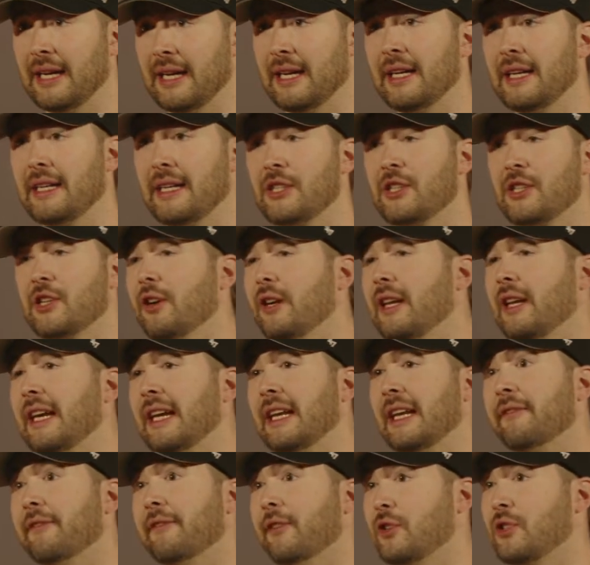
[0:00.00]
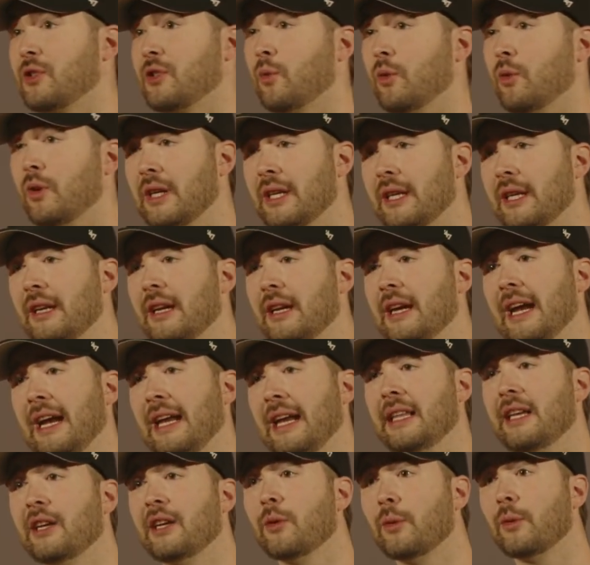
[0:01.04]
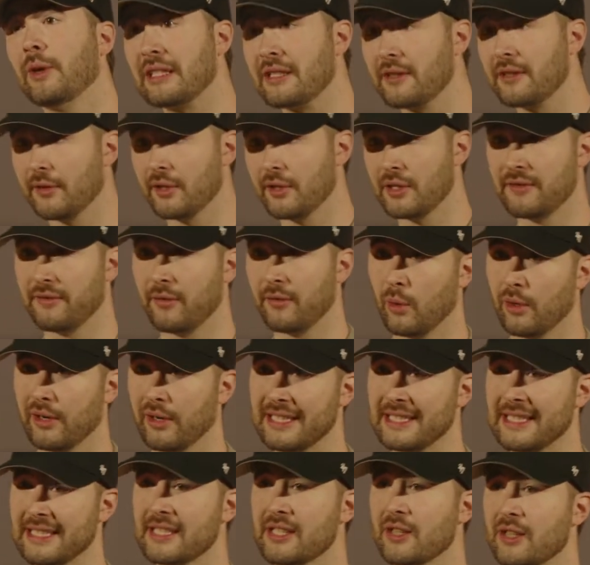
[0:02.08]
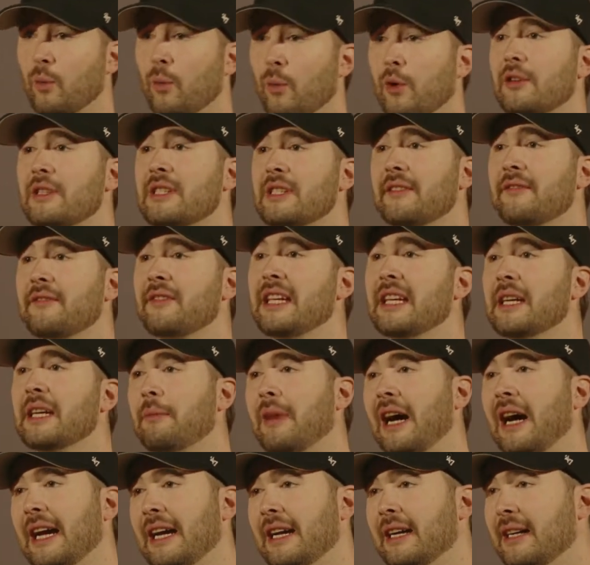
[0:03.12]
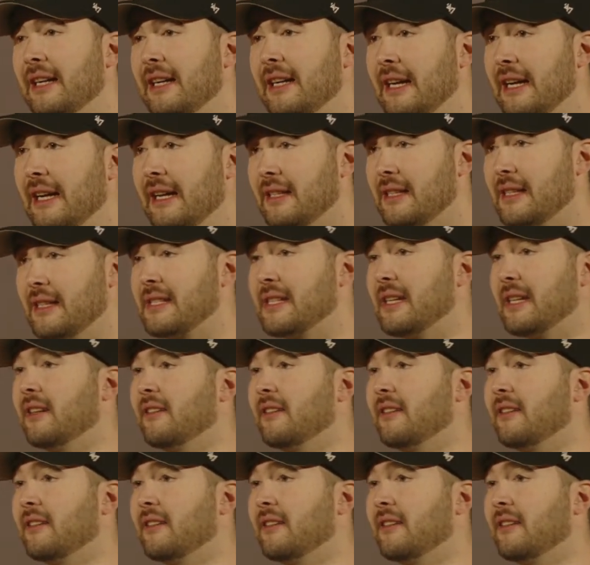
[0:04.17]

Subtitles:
starting in verse 1 and then going to verse 4, it says, "The words of Nehemiah, the son of